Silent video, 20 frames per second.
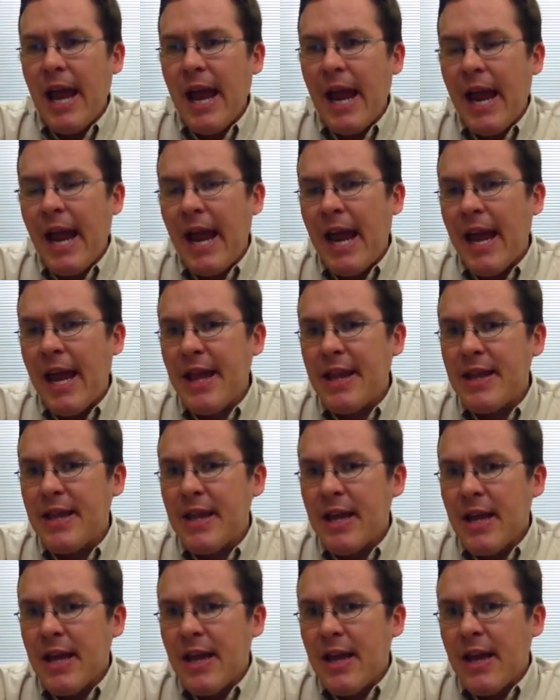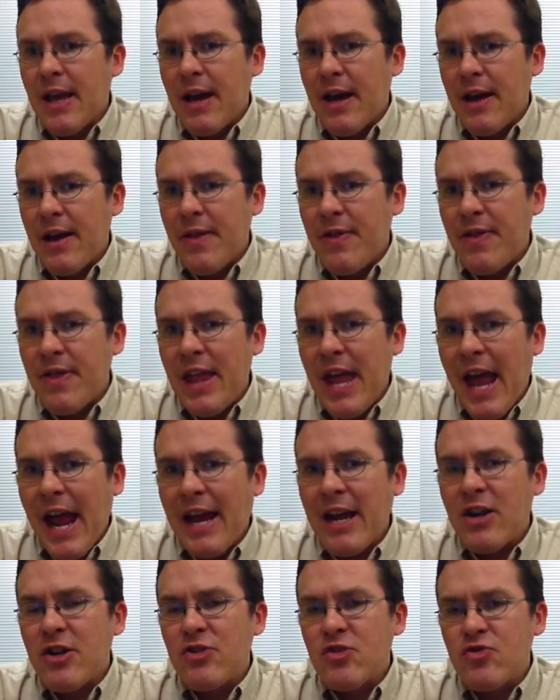and
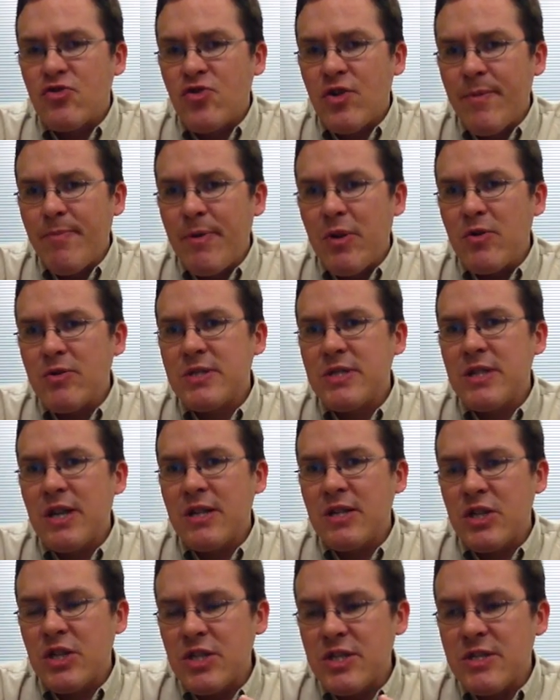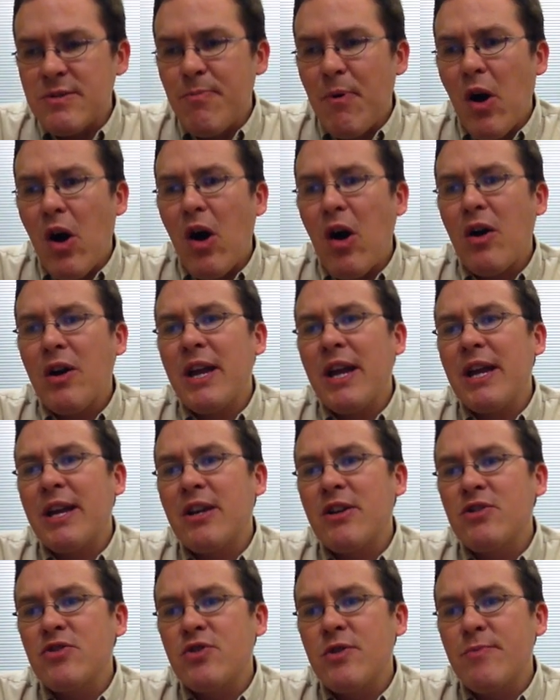that contributes to smog,
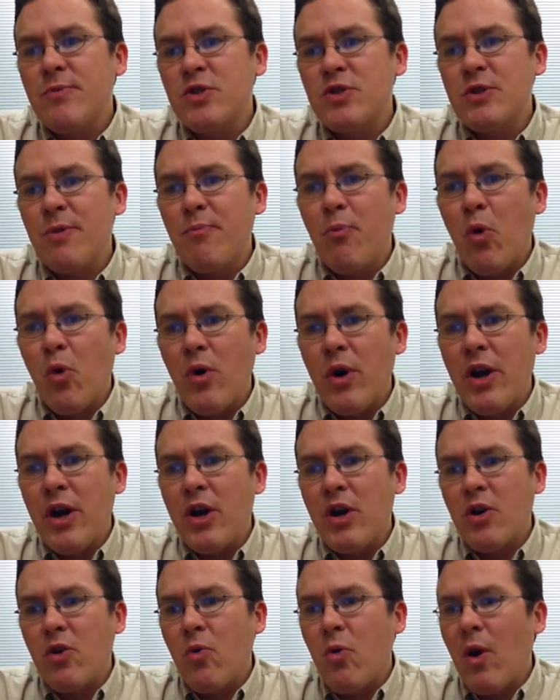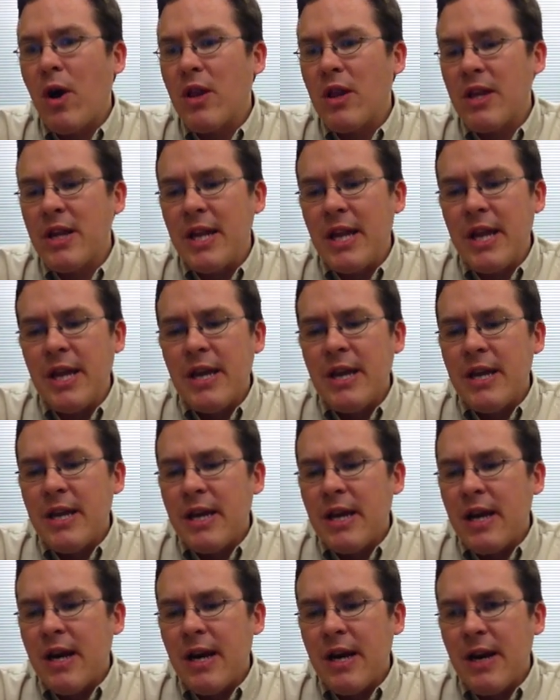it contributes to poor air quality.
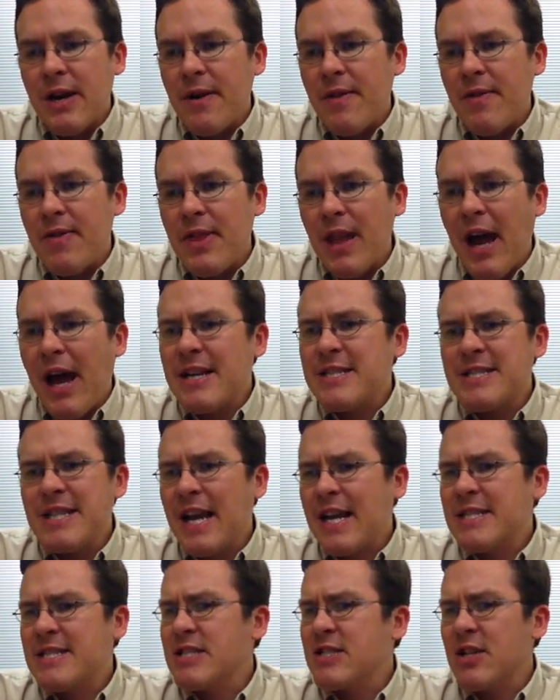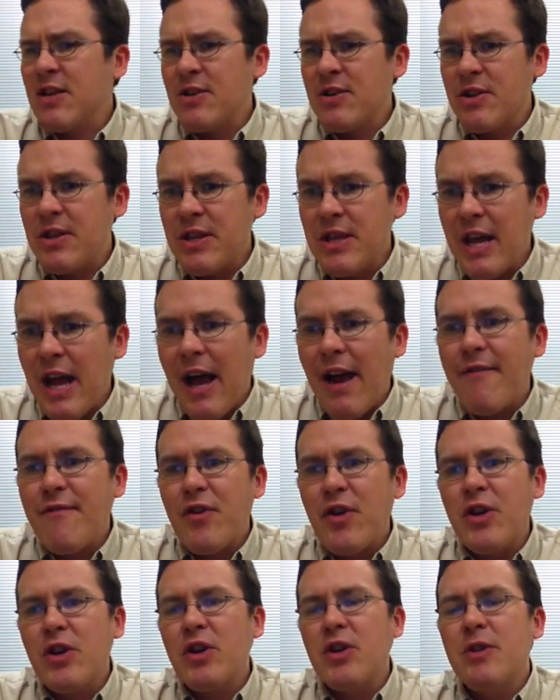NOx gases are not
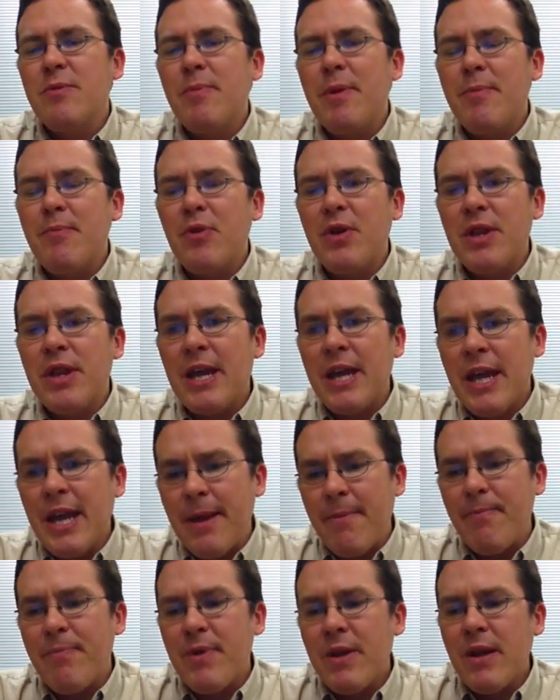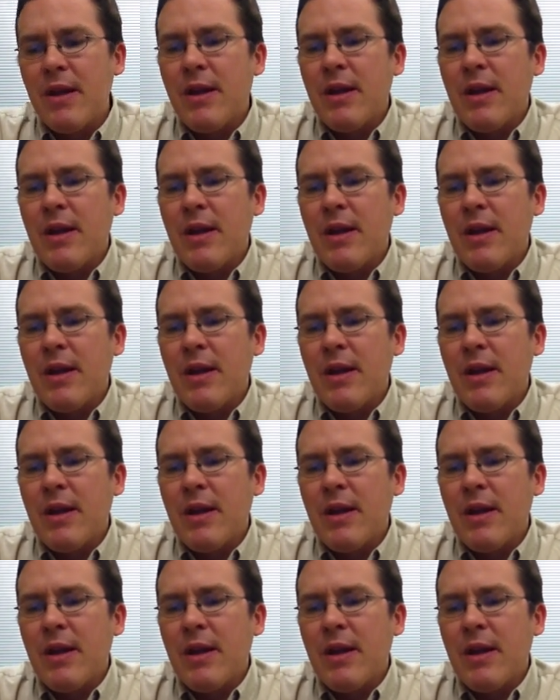very good to be breathing in.